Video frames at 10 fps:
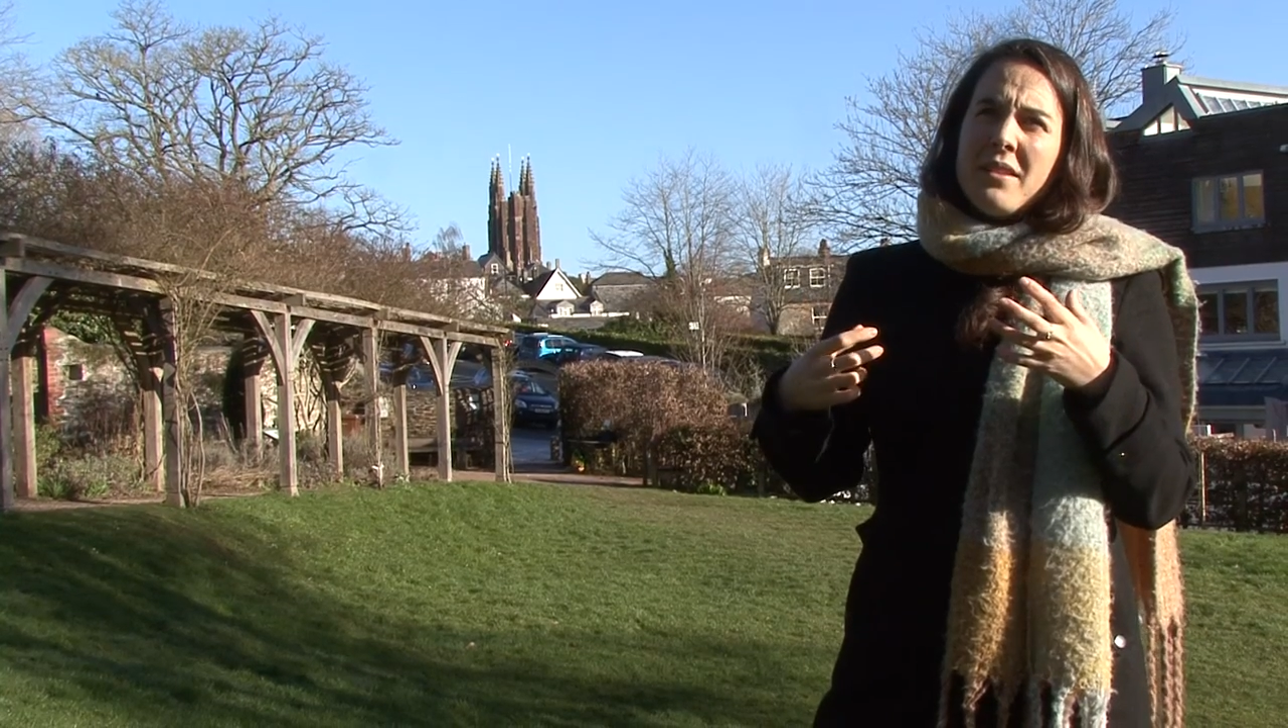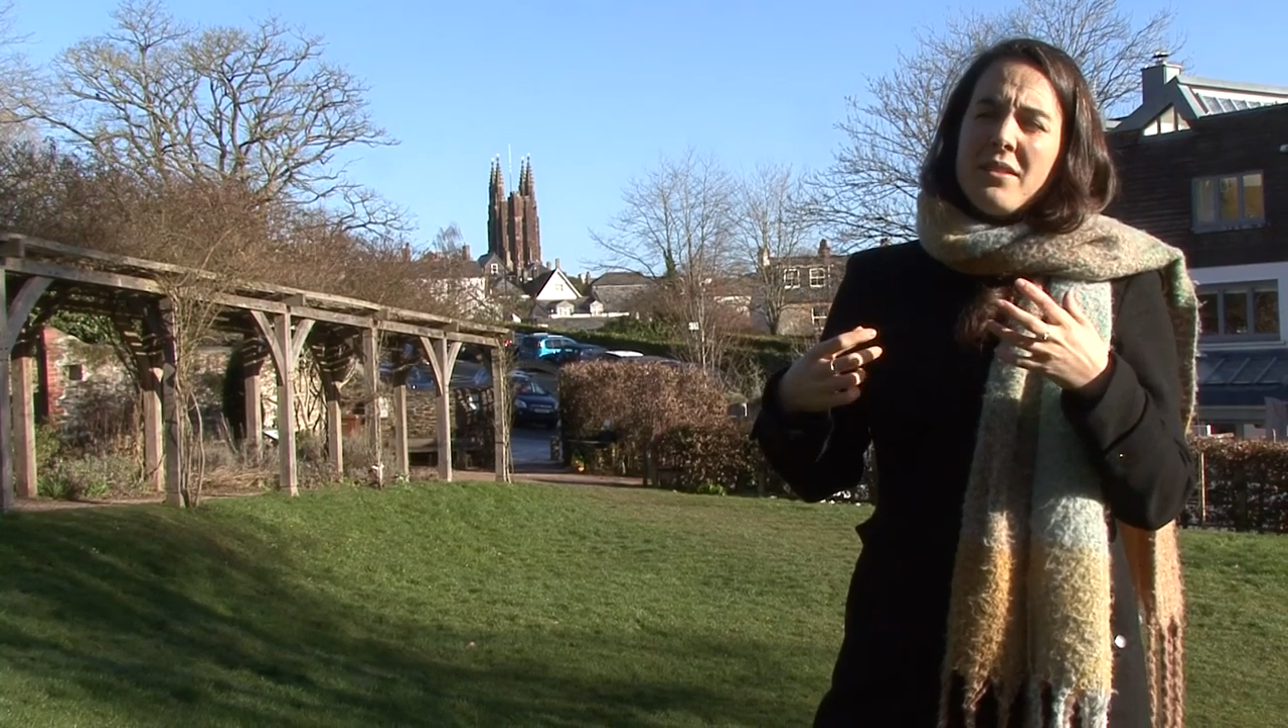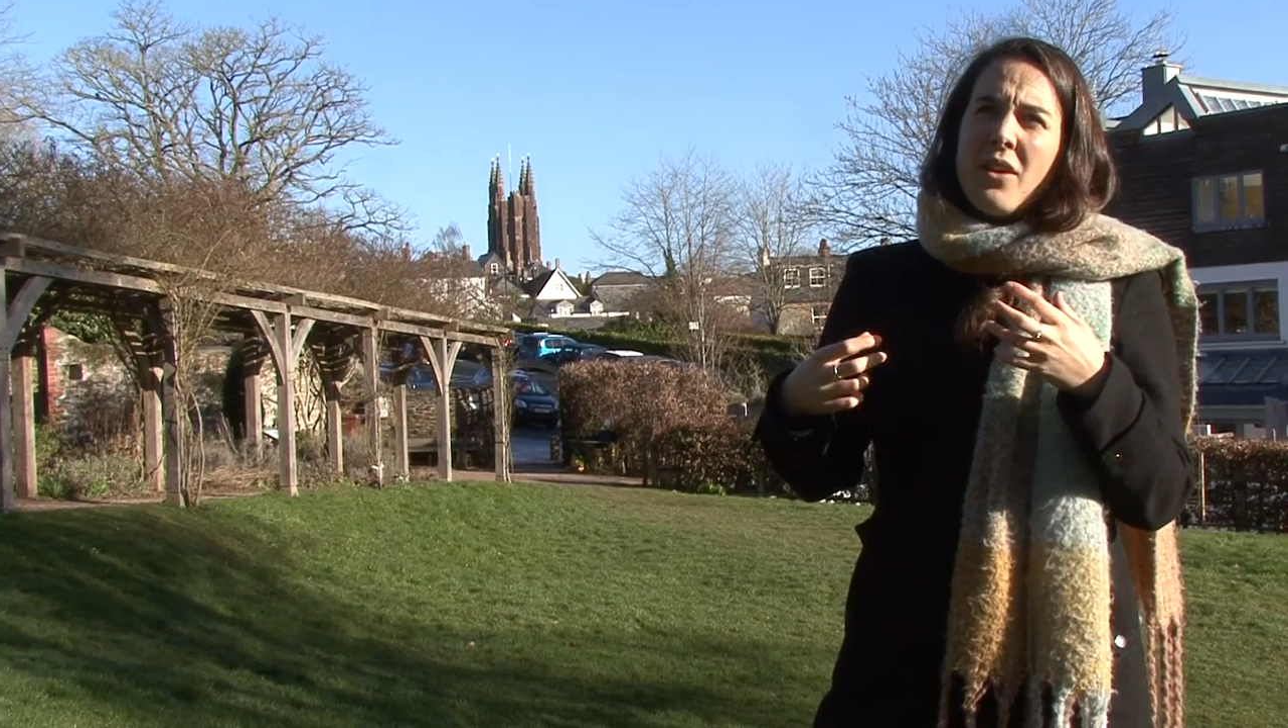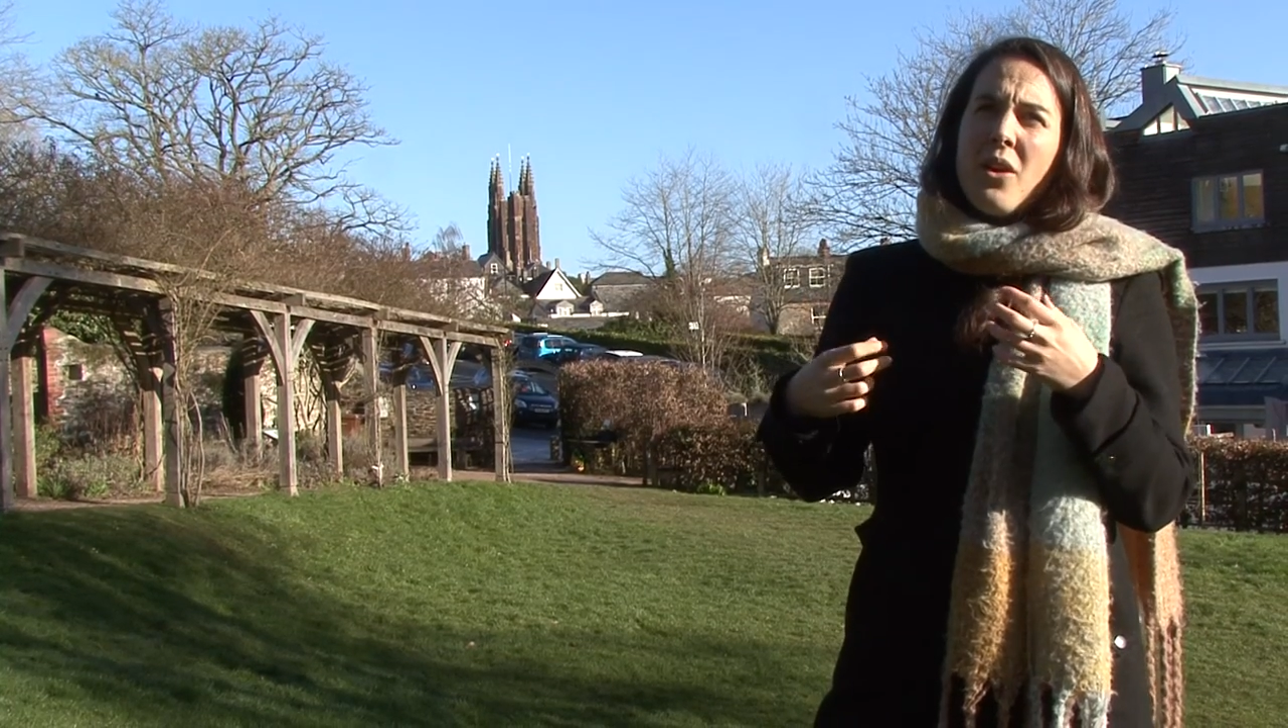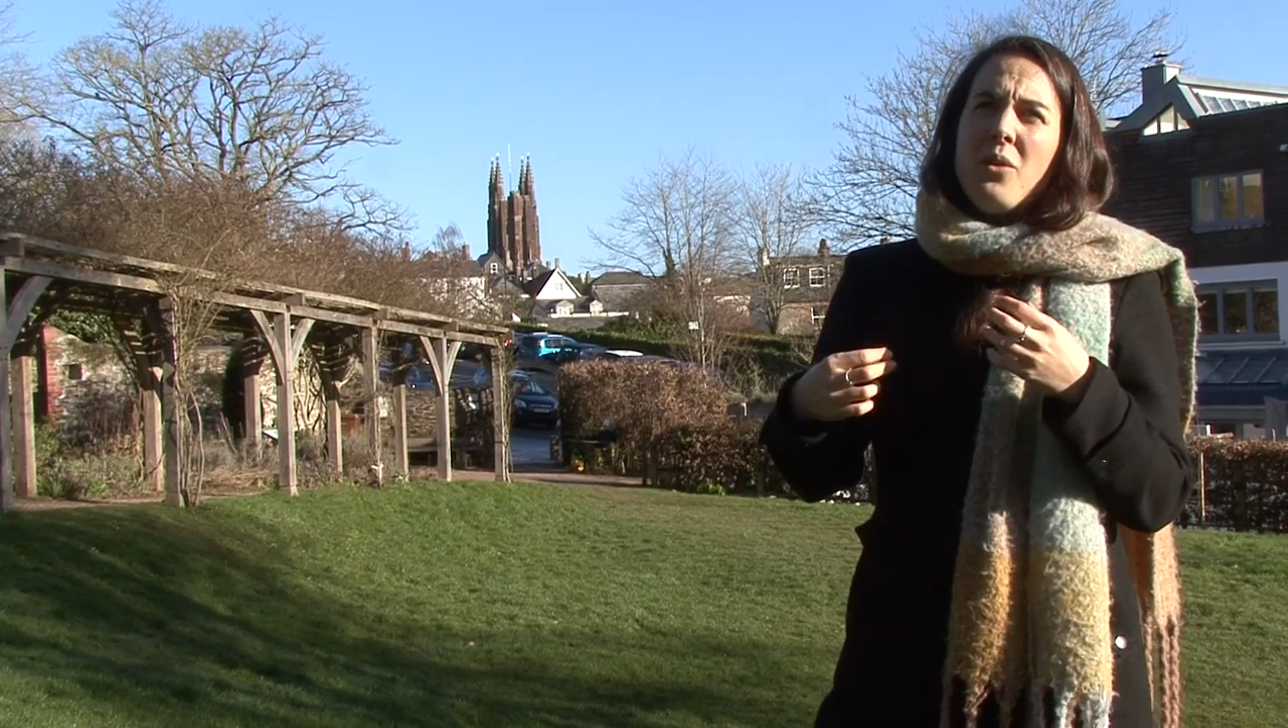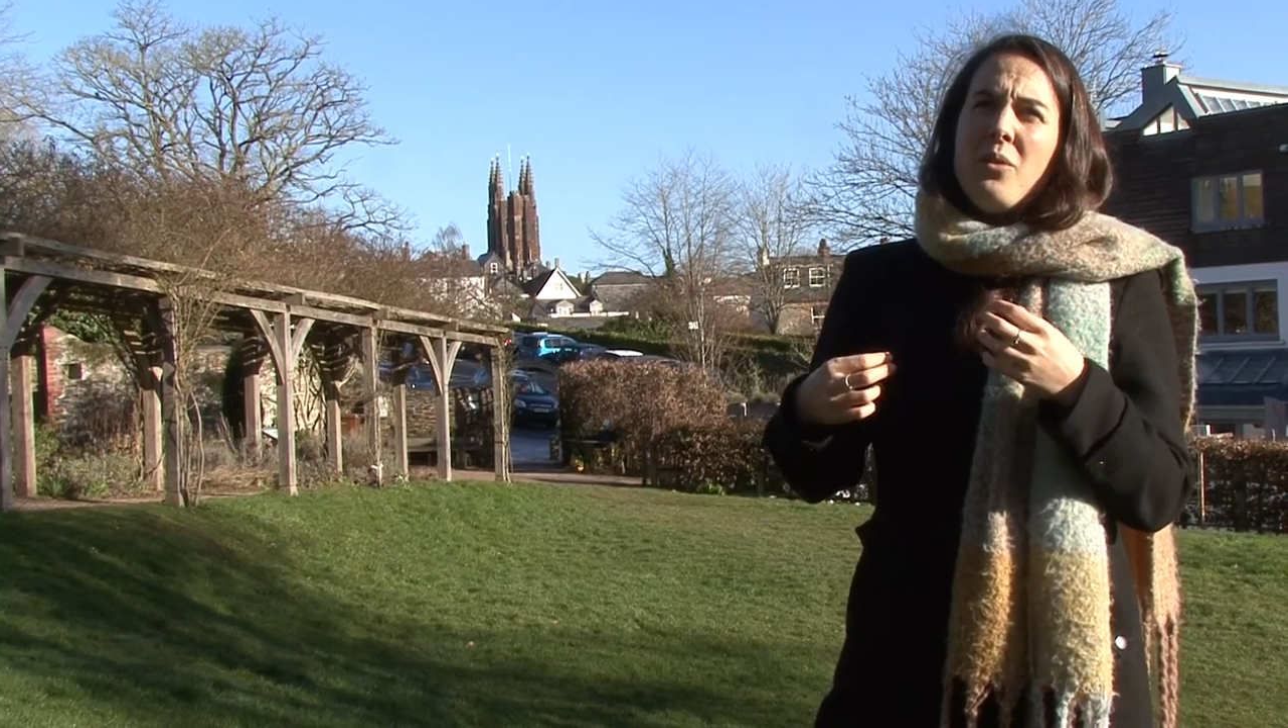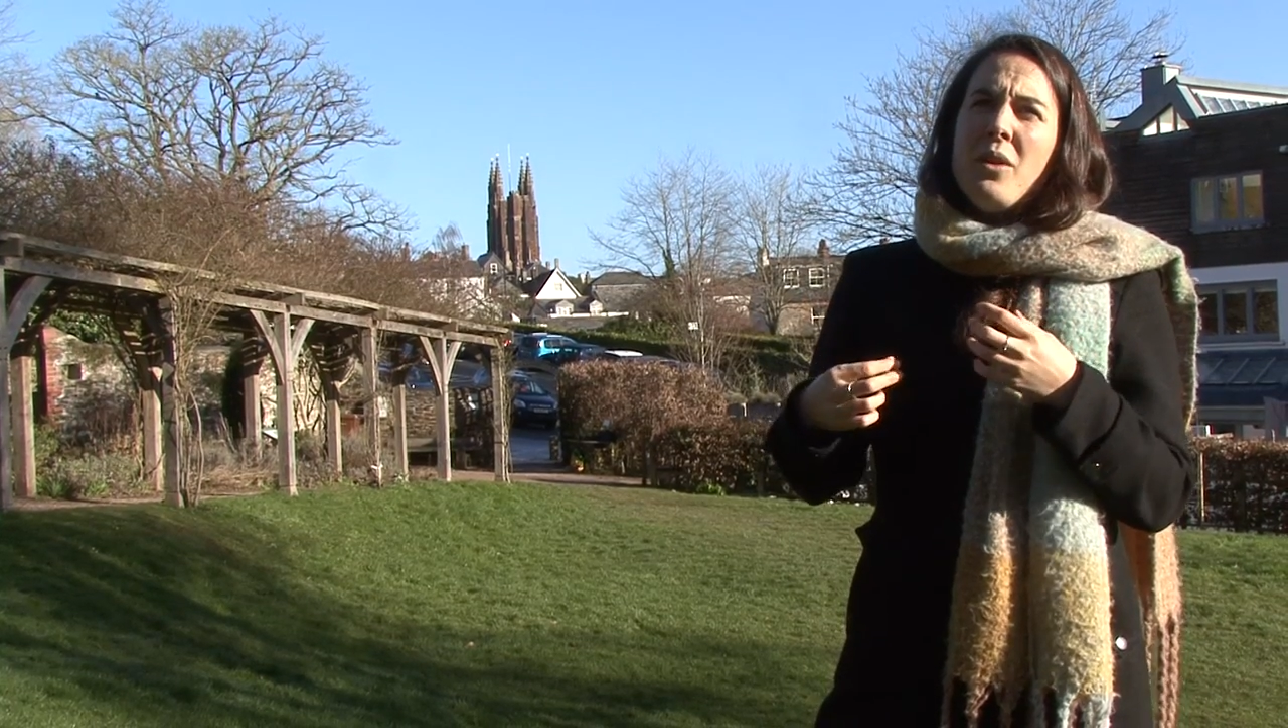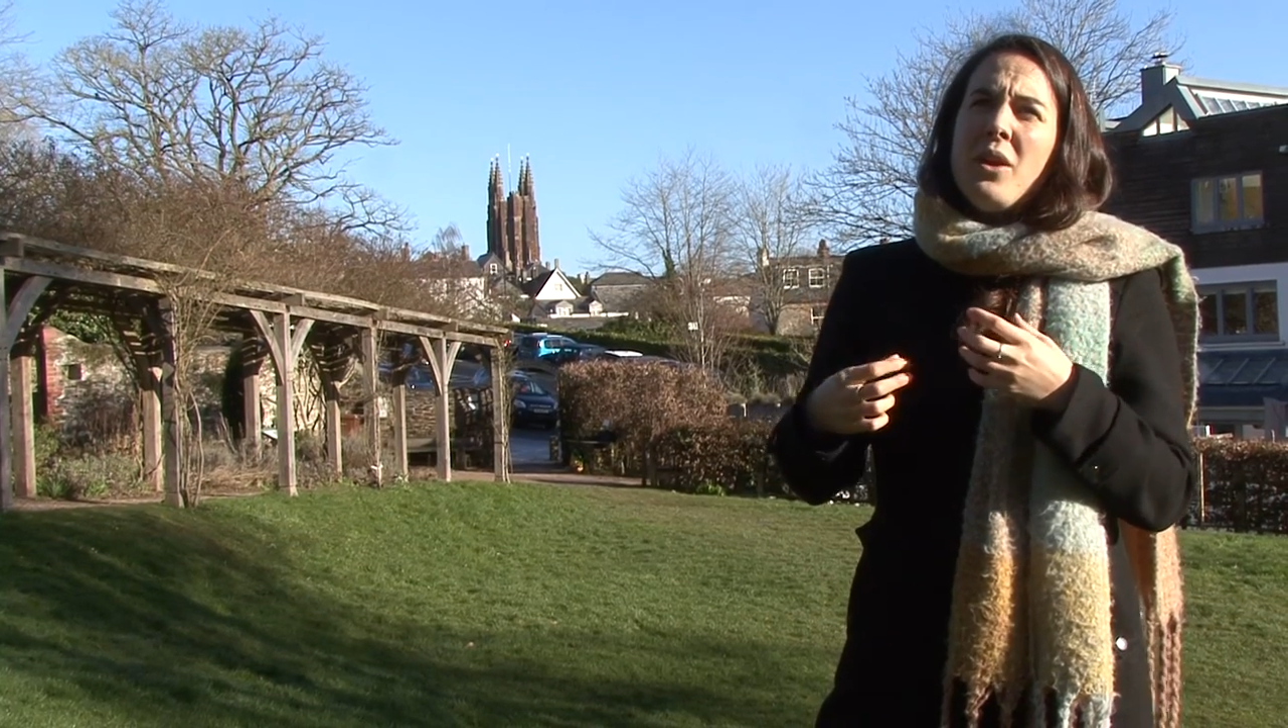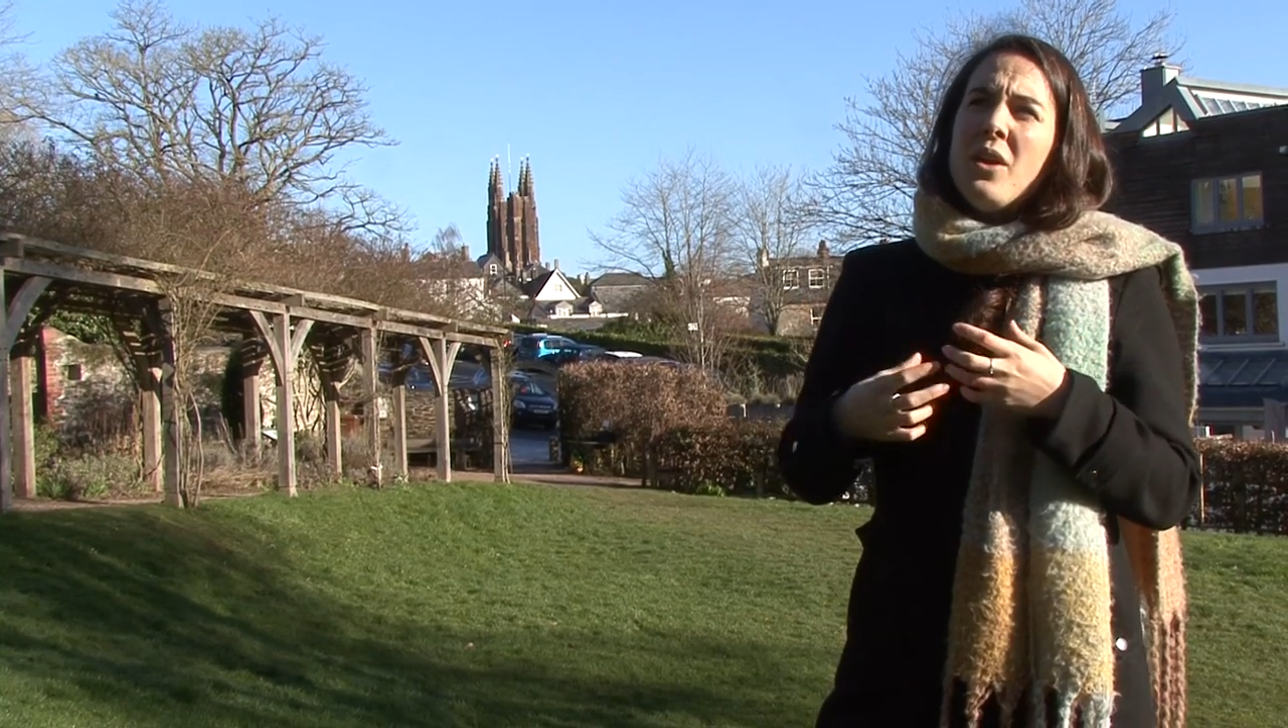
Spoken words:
So